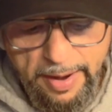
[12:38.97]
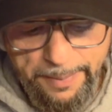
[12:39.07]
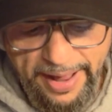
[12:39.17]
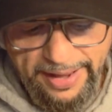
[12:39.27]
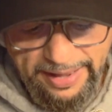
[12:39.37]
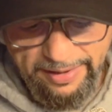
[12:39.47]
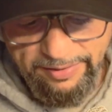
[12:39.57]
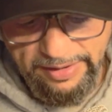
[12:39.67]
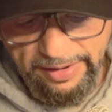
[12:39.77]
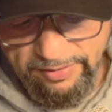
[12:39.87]
by
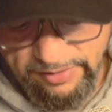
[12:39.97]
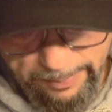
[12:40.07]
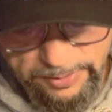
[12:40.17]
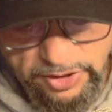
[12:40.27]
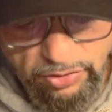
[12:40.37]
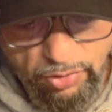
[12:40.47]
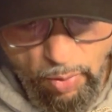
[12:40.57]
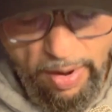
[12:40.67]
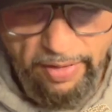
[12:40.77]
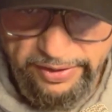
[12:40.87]
his exceptional
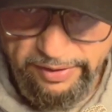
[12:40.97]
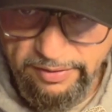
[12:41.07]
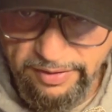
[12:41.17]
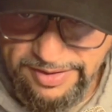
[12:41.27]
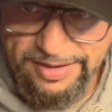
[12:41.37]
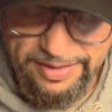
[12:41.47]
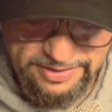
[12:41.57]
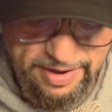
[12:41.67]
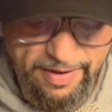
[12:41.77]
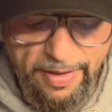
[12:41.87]
qualities. Listen to this.